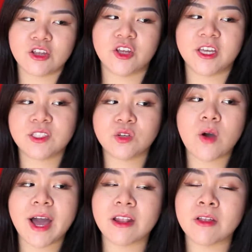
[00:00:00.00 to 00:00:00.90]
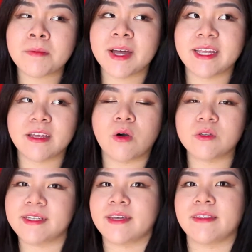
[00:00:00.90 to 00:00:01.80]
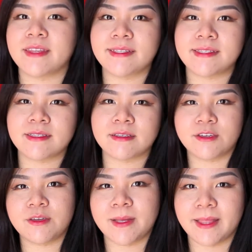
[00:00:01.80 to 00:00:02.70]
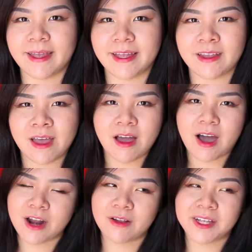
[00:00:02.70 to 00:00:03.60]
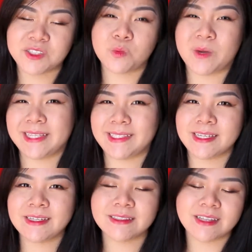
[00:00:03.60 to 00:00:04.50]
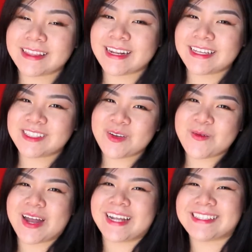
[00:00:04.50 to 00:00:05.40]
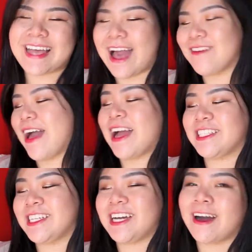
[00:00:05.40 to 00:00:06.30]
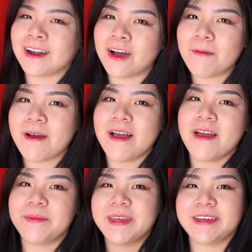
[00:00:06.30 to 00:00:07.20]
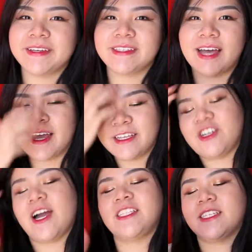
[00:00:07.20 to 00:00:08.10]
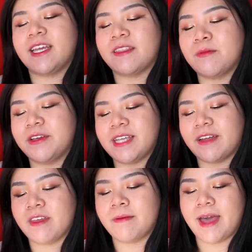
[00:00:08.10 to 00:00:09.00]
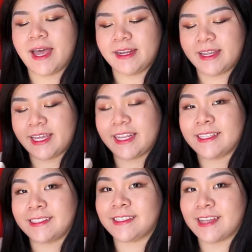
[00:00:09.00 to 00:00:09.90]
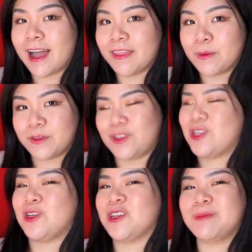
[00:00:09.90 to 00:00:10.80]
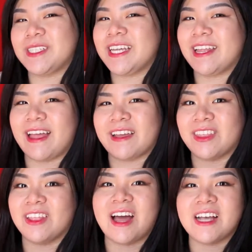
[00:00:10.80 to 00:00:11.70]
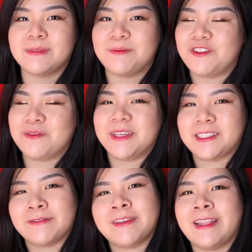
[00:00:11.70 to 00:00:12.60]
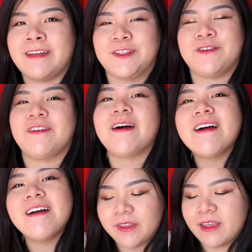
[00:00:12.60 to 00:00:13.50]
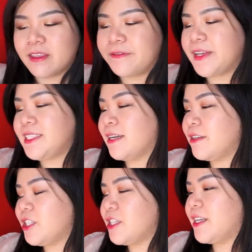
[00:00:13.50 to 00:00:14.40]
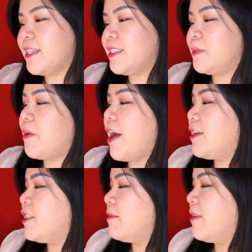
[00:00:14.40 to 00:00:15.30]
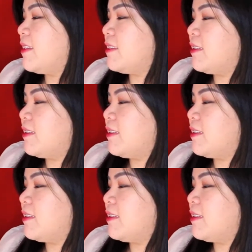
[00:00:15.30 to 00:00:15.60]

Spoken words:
it's quite a lot of money altogether. These things accumulate and I don't like to waste things. The next 3 products I have actually cut up because I tried to get the most out of them and get inside the tube to get like the last few bits of it left over. The first thing I want to show you is this Bioderma